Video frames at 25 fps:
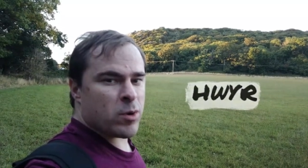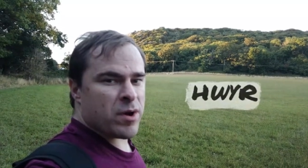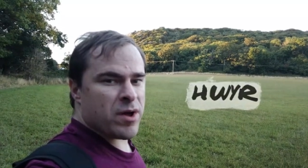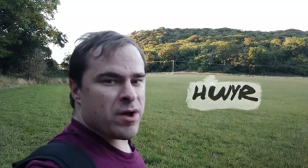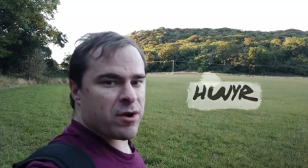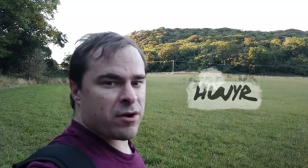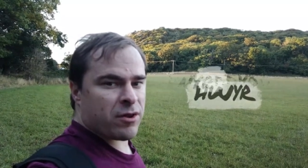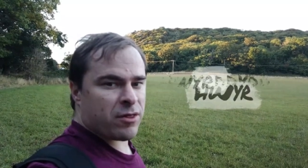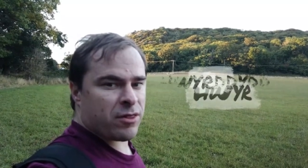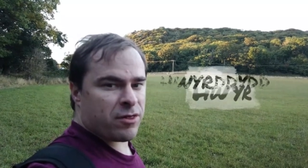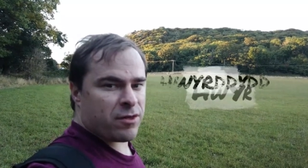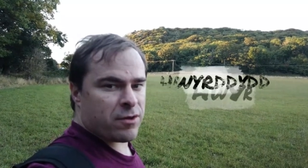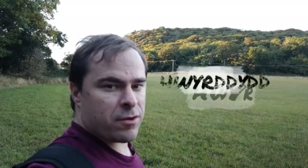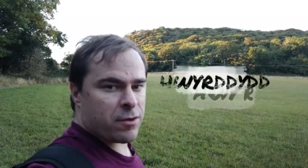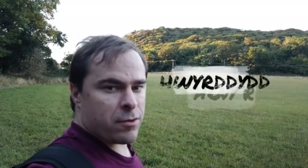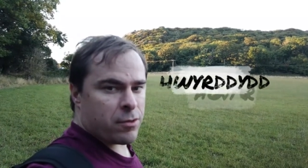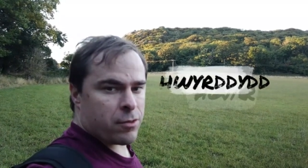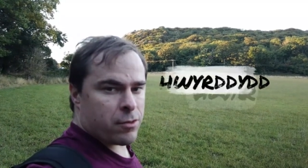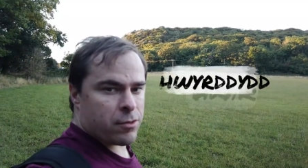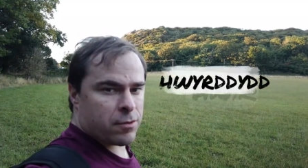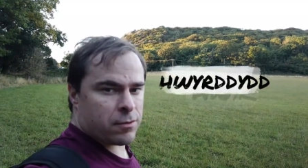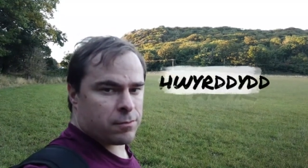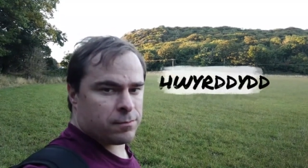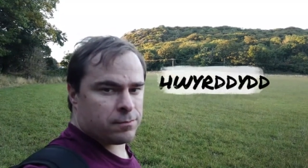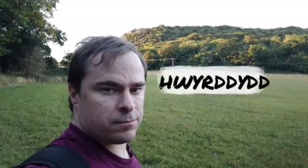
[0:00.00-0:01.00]
weir
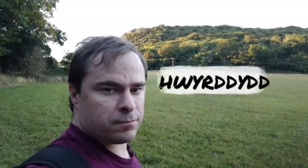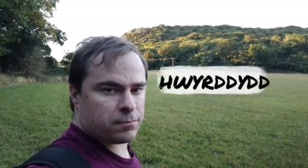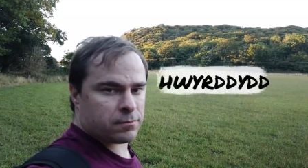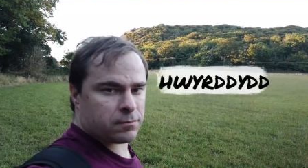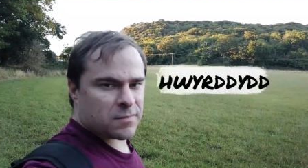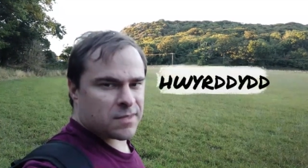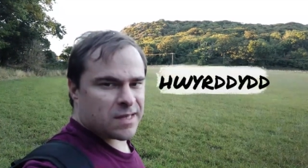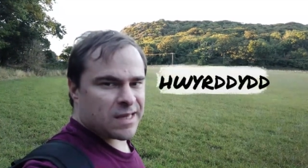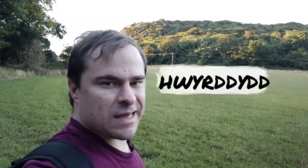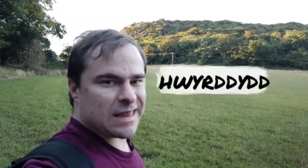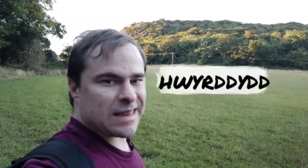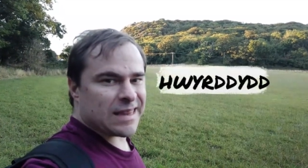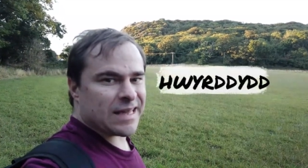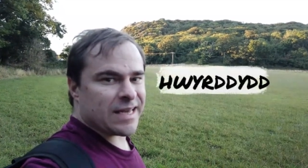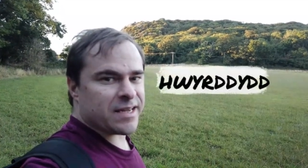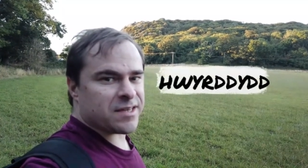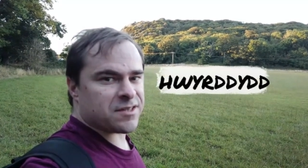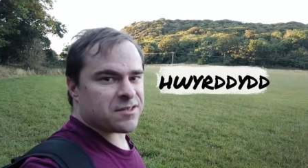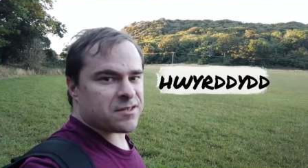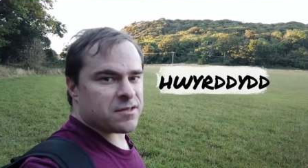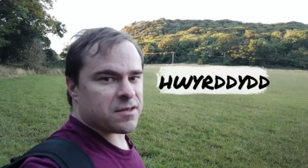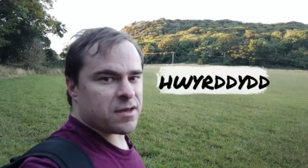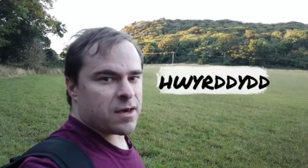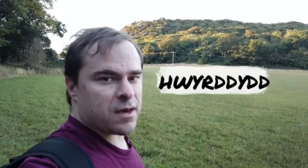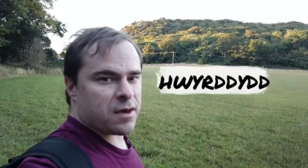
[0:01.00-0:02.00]
ddydd,
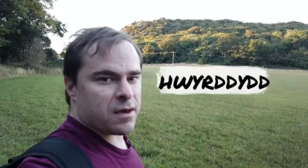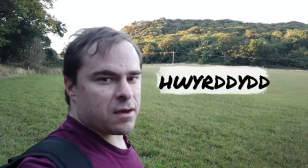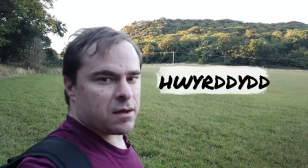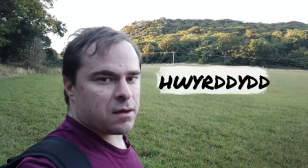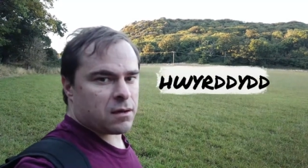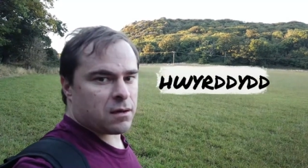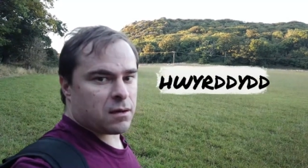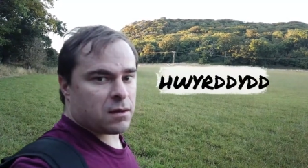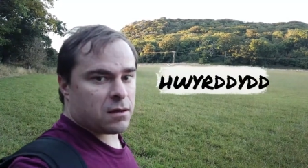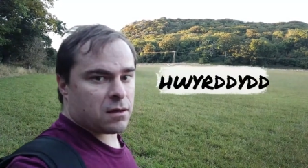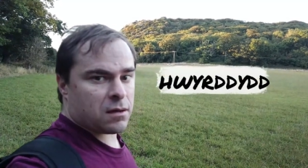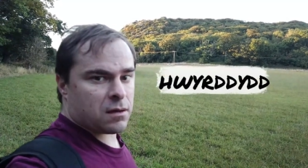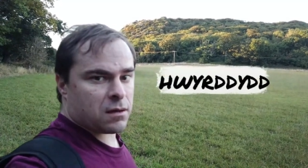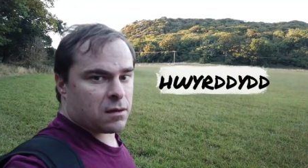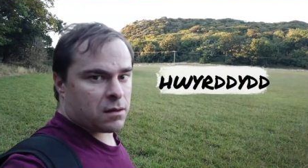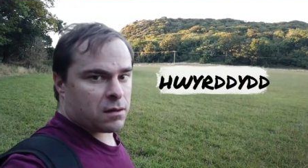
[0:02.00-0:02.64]
late day.